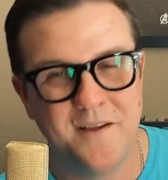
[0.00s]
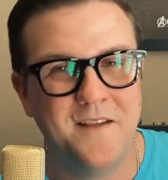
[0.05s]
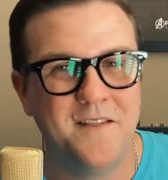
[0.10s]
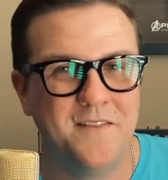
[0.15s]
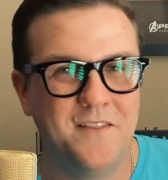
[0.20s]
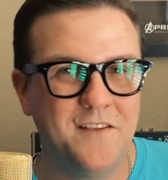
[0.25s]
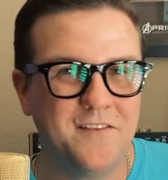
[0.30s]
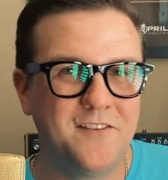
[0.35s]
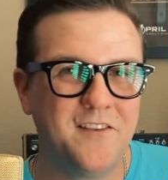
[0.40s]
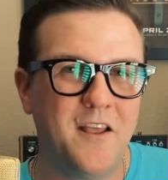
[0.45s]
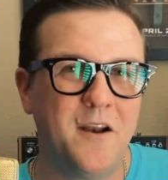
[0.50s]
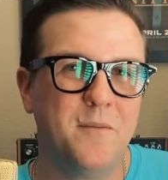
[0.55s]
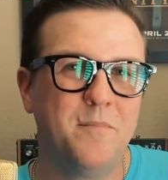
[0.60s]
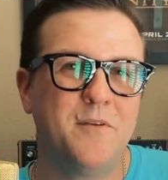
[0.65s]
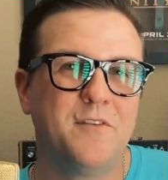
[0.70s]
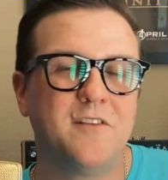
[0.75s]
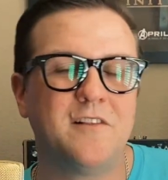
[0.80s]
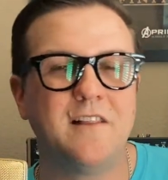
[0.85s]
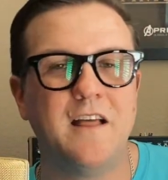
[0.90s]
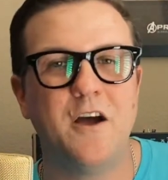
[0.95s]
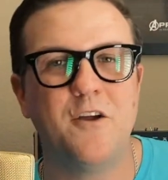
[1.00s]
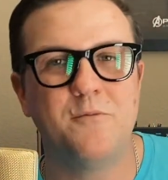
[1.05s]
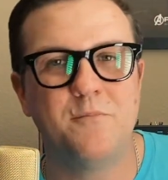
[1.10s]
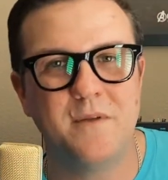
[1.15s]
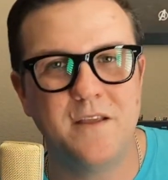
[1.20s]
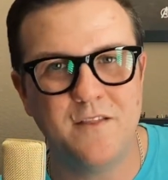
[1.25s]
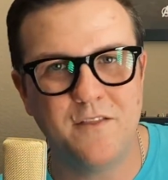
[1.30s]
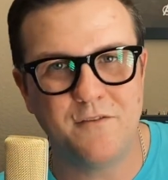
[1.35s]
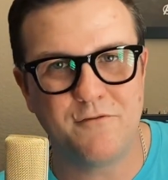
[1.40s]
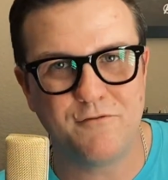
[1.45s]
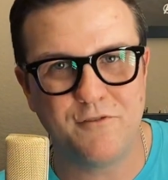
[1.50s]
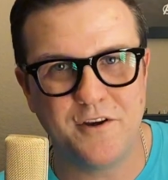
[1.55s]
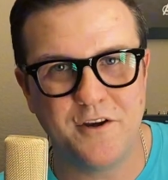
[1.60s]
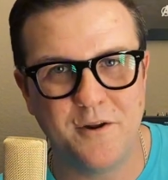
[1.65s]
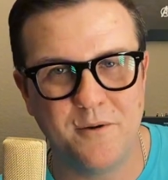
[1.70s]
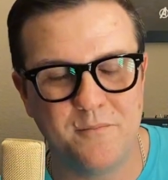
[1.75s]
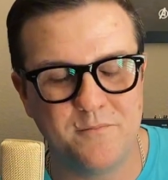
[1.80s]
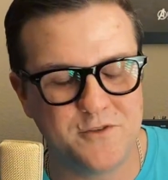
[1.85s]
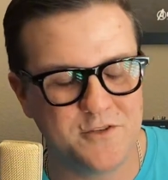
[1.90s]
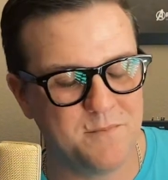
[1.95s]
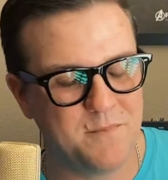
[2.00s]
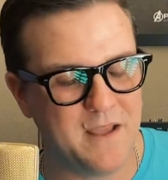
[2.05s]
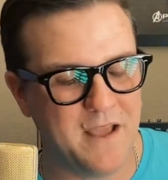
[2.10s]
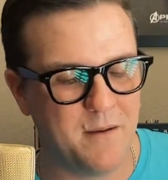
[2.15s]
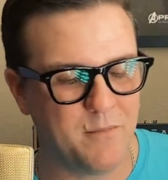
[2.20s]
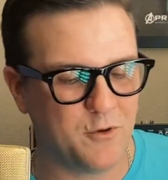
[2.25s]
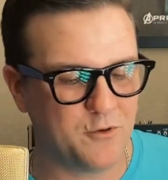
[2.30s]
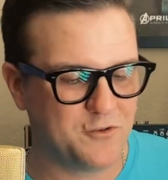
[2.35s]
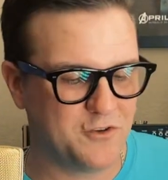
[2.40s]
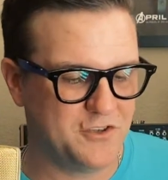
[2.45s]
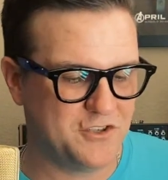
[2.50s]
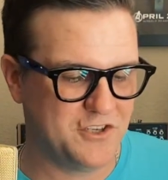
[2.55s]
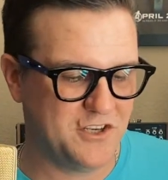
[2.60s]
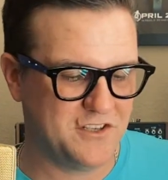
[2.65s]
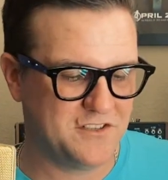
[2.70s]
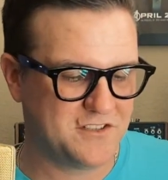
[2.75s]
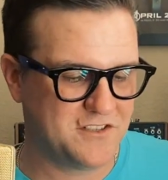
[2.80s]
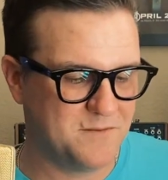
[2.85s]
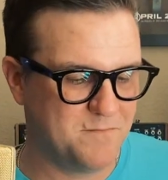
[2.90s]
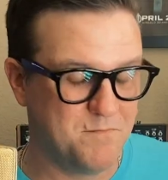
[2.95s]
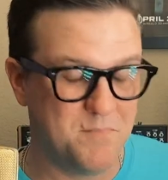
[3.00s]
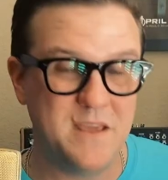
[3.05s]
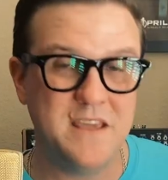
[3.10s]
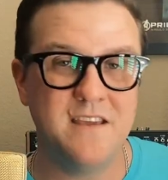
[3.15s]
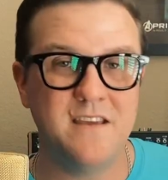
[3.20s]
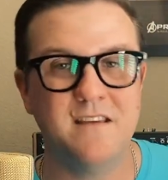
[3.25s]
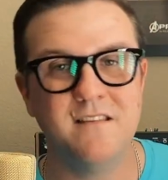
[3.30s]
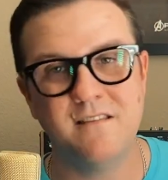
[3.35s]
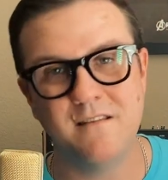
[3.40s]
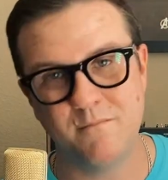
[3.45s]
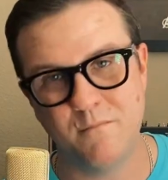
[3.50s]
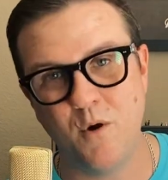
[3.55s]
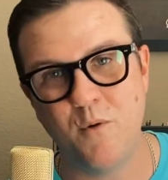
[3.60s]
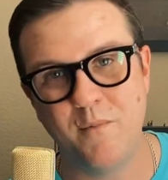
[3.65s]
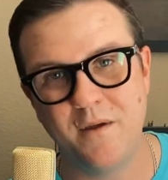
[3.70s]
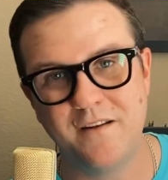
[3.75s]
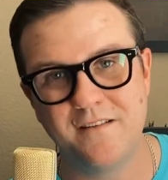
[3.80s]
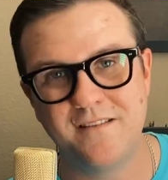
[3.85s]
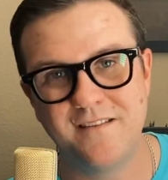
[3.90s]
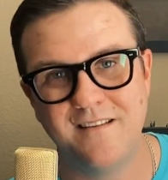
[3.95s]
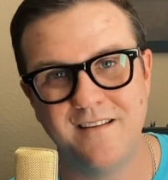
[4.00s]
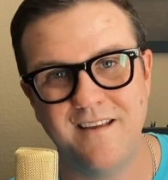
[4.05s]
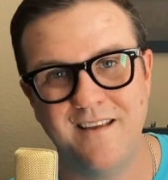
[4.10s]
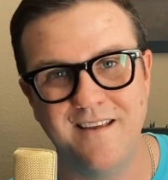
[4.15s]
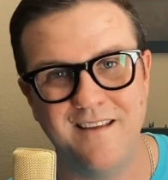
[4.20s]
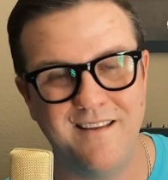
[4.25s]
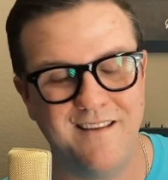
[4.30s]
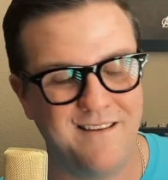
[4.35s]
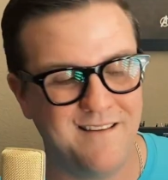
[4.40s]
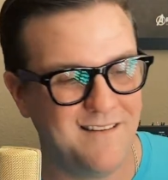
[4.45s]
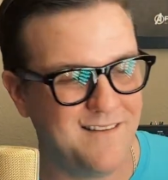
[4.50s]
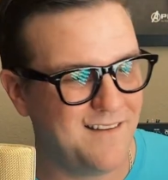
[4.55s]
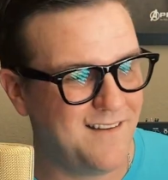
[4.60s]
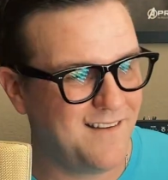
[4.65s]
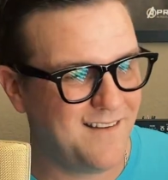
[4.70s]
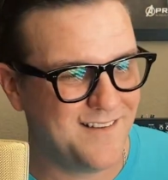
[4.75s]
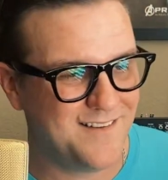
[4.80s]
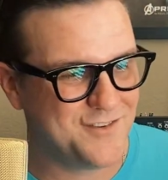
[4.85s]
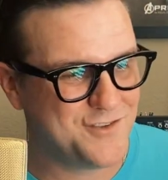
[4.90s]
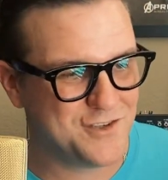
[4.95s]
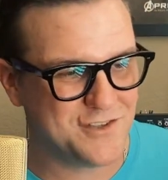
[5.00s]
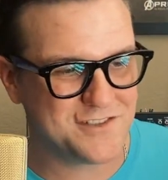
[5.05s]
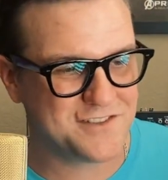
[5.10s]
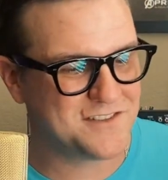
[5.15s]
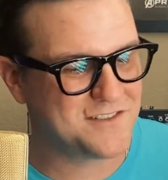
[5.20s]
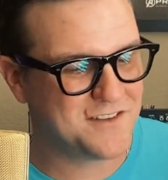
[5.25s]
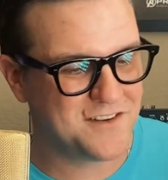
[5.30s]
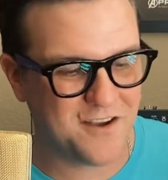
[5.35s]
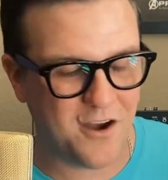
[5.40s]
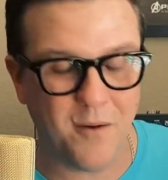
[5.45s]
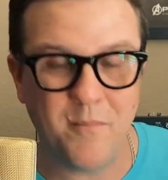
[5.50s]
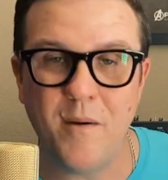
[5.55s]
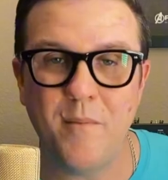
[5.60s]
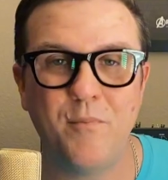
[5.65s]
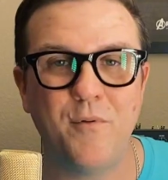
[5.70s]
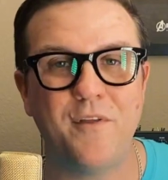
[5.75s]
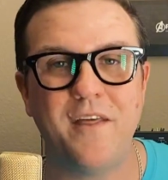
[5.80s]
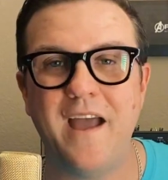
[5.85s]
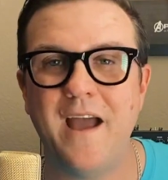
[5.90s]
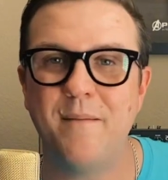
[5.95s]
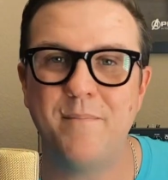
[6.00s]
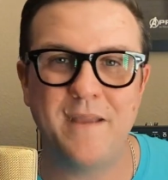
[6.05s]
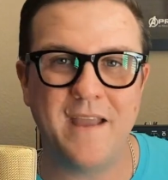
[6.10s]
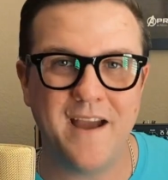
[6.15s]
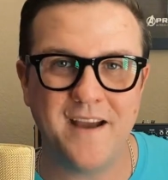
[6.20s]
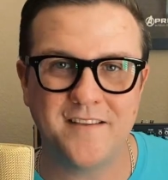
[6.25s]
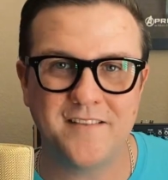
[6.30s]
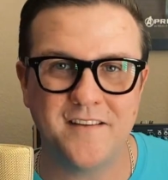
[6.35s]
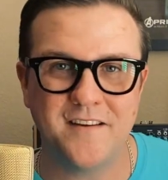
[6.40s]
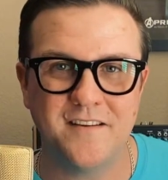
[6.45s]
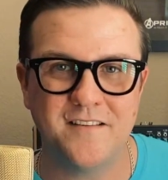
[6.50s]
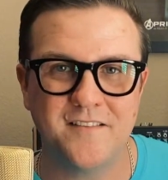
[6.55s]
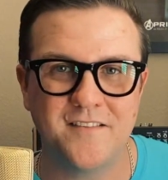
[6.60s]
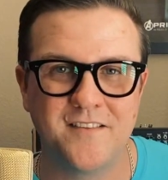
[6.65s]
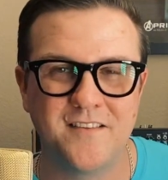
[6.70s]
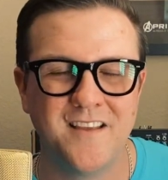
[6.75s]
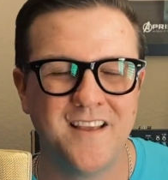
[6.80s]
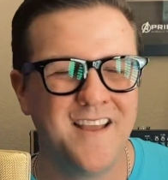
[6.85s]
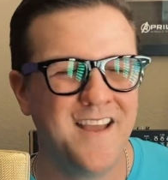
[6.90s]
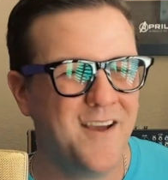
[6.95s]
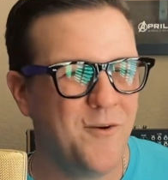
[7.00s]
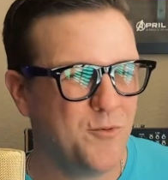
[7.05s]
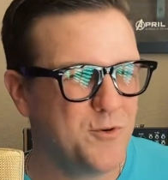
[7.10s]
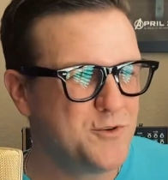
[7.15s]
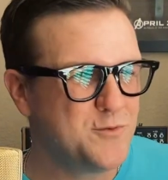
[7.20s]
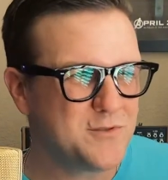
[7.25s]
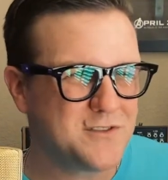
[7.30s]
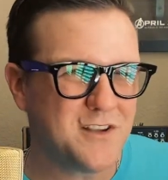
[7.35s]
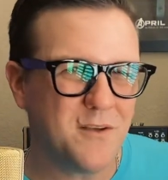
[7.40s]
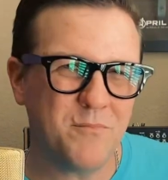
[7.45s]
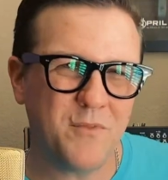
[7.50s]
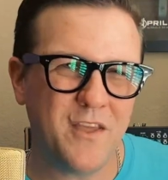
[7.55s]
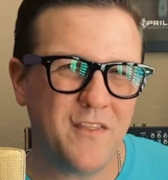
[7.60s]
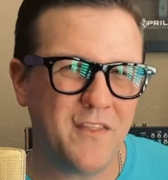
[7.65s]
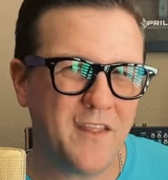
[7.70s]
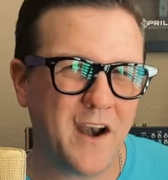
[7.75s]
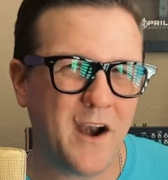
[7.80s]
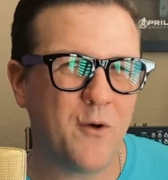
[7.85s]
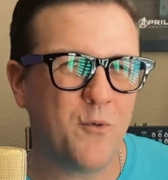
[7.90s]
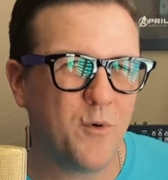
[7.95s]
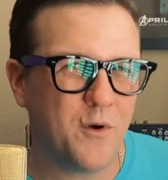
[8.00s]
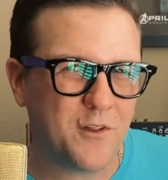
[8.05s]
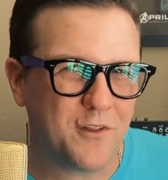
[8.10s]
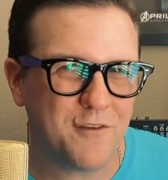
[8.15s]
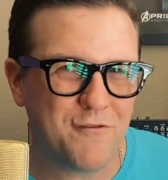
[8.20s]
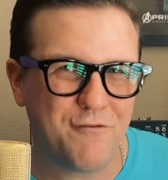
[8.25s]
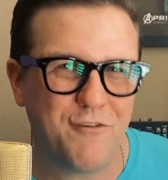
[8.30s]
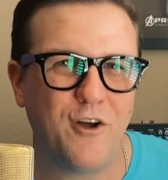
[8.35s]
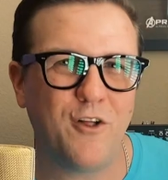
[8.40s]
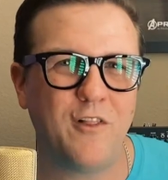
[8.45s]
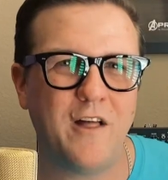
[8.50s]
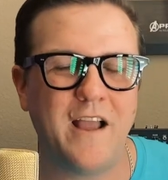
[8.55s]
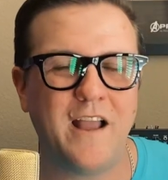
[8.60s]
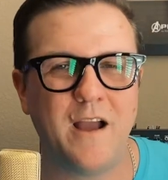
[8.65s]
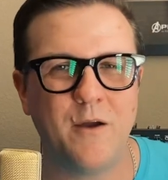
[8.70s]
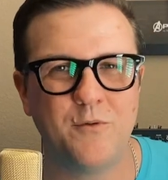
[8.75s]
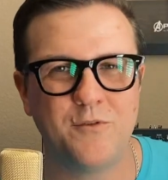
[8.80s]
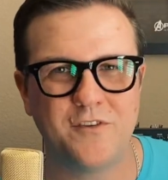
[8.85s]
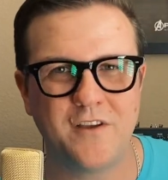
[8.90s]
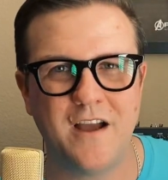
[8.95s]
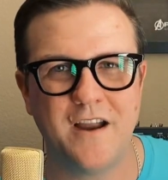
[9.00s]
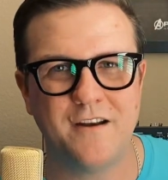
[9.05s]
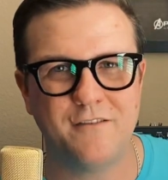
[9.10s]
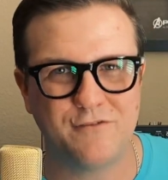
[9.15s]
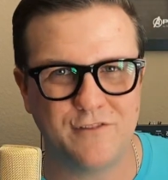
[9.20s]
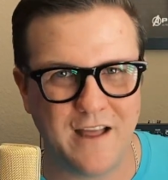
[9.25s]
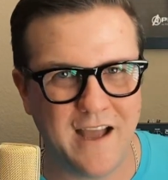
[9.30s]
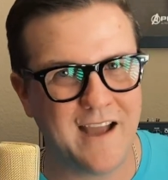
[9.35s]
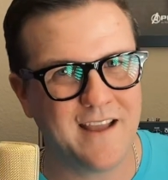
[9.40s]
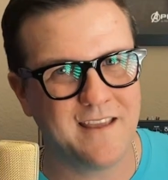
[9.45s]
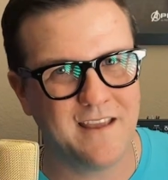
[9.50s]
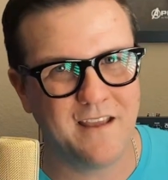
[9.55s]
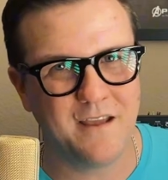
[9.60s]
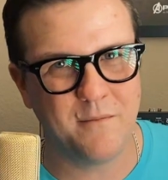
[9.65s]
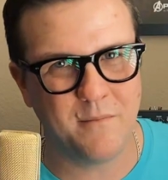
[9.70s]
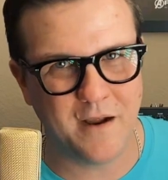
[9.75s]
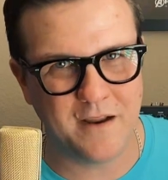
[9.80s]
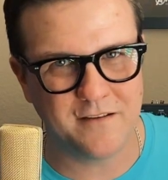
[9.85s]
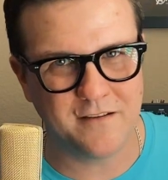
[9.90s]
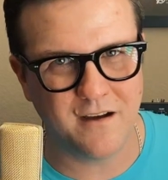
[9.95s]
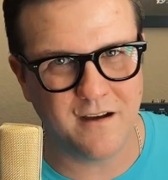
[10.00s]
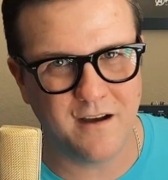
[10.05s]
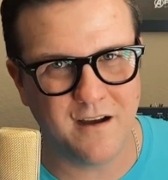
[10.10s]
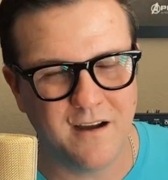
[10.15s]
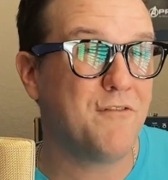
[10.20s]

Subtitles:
This setup has allowed me the freedom to be able to just be in the moment and just come up with happy accidents, which was something that I really felt like I was kind of lacking in my DAW.